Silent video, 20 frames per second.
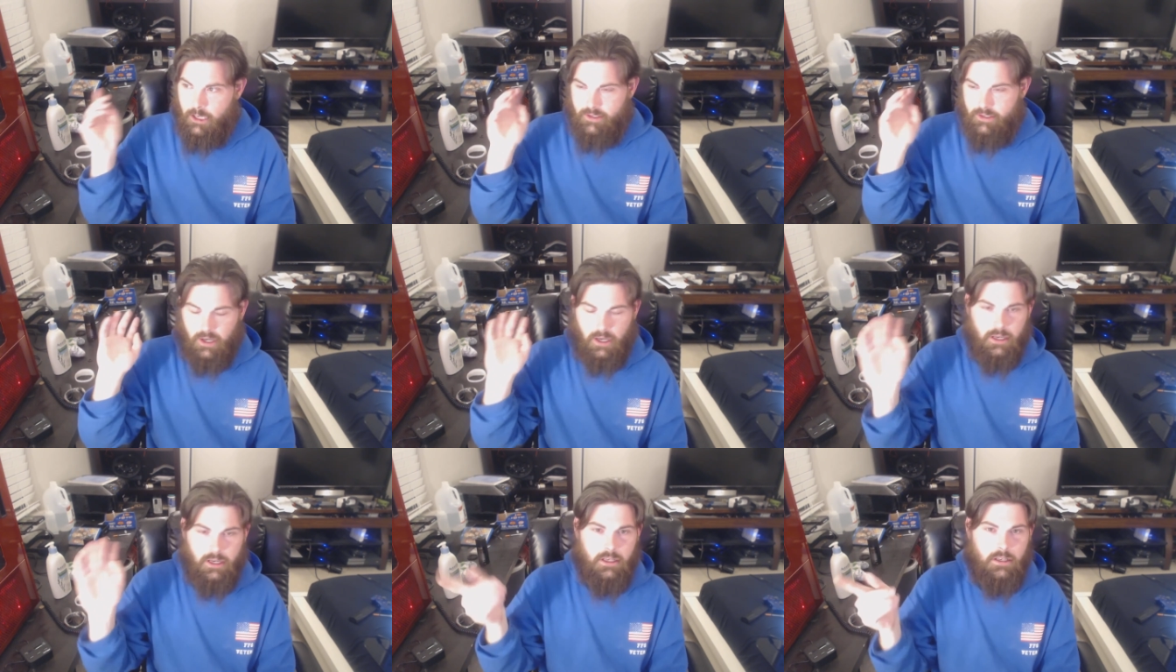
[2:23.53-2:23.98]
I
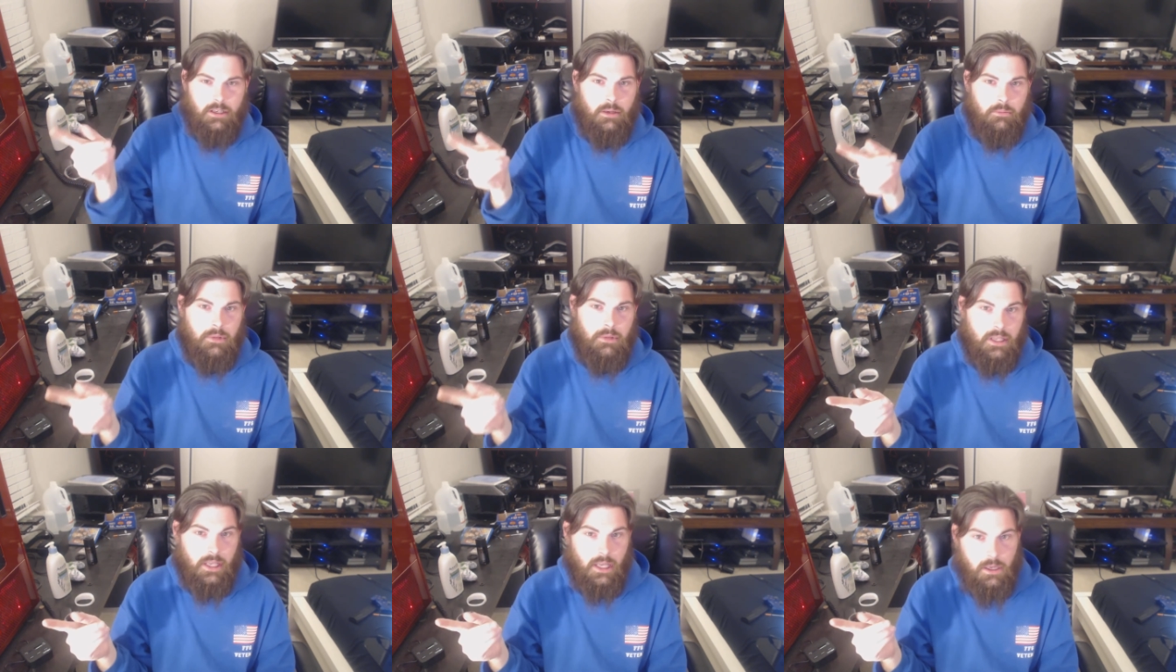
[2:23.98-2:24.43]
tidied
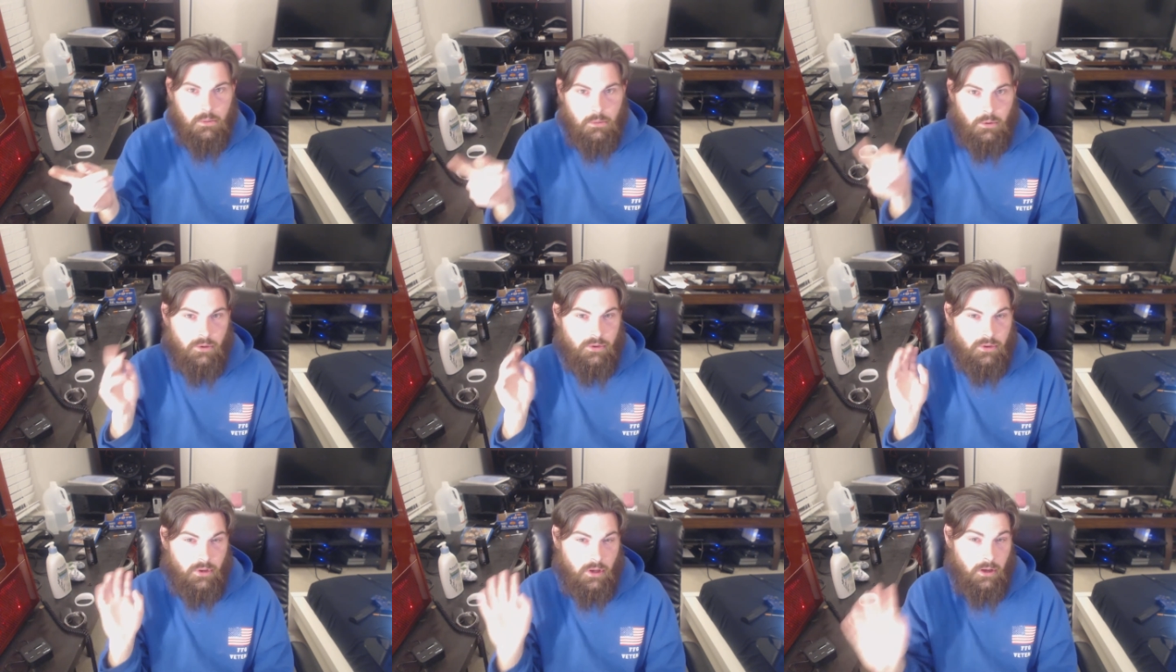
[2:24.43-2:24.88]
up the
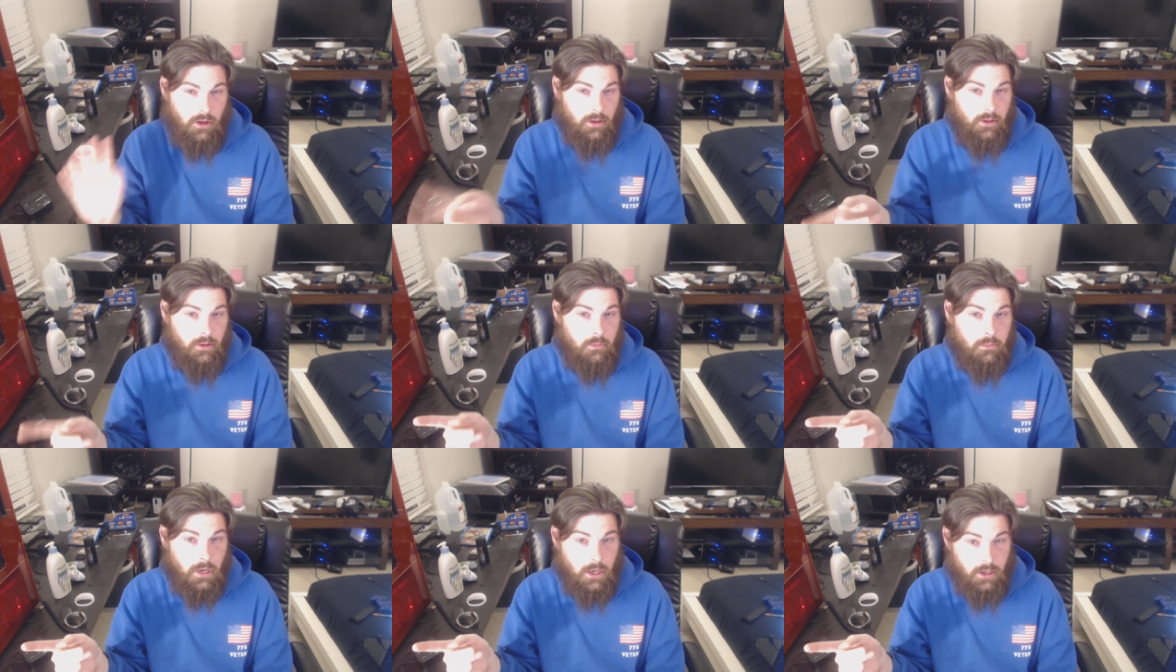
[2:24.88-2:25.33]
cables
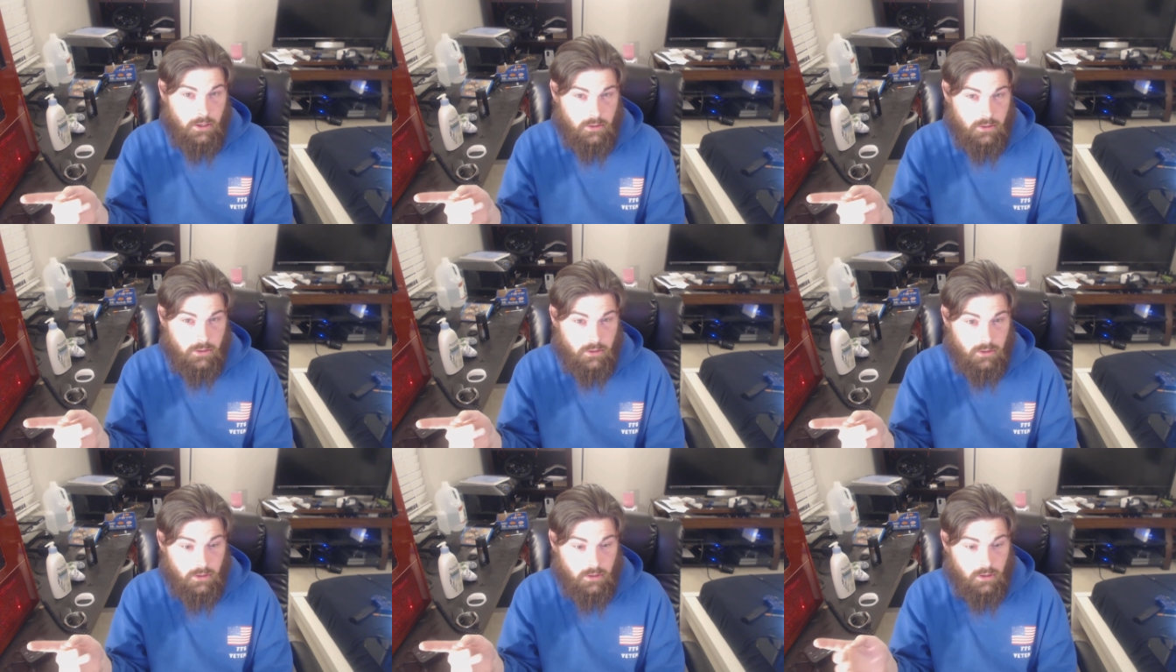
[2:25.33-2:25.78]
on the
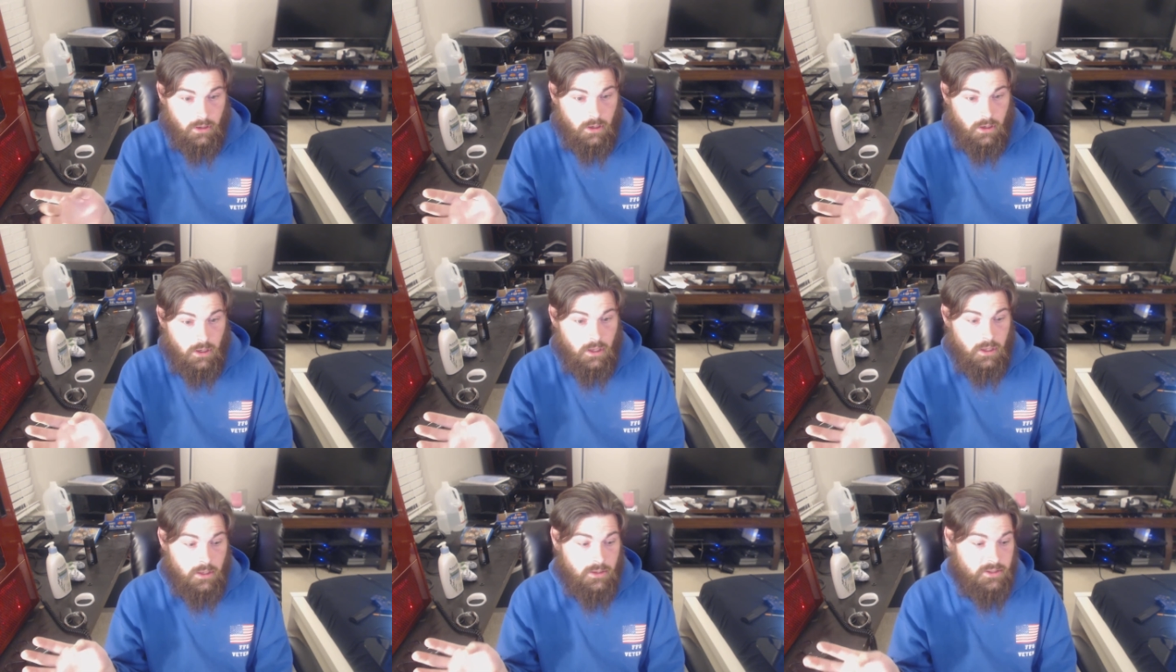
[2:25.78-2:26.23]
monitor
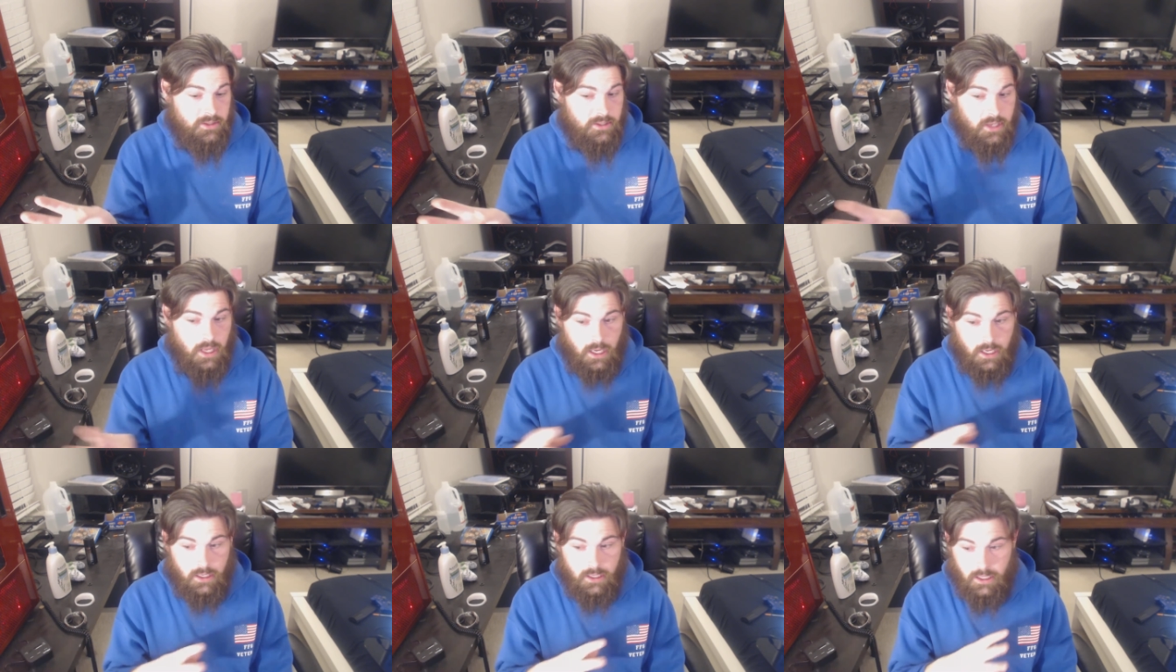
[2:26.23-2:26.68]

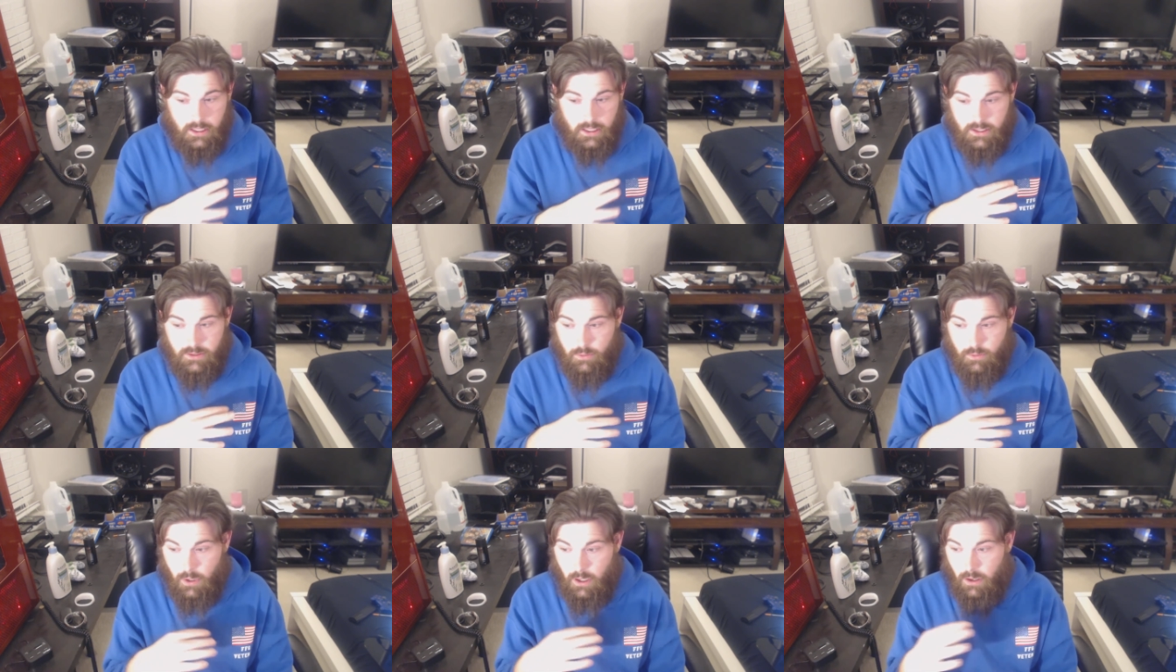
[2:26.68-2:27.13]
stand
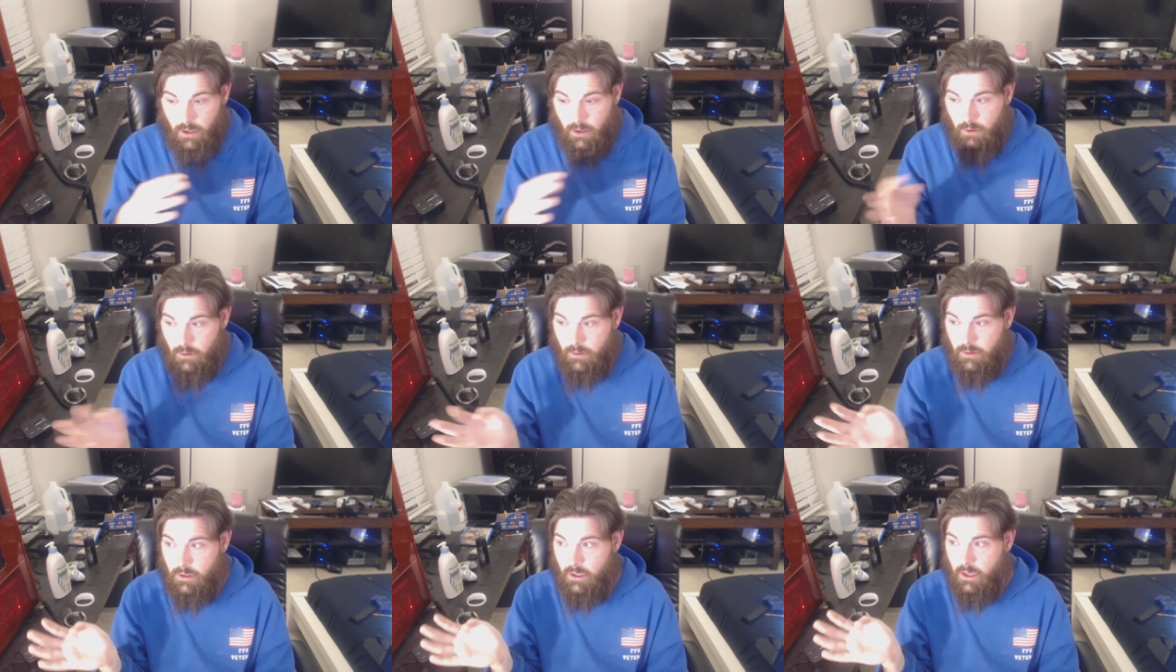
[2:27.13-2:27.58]
as
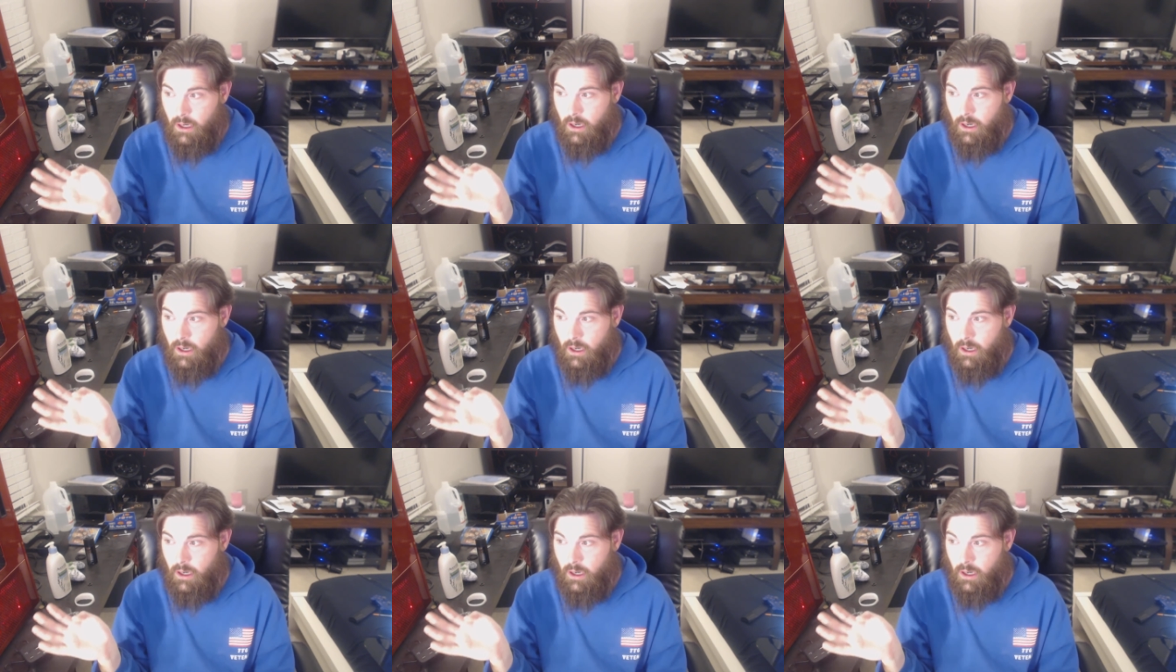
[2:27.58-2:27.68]
well,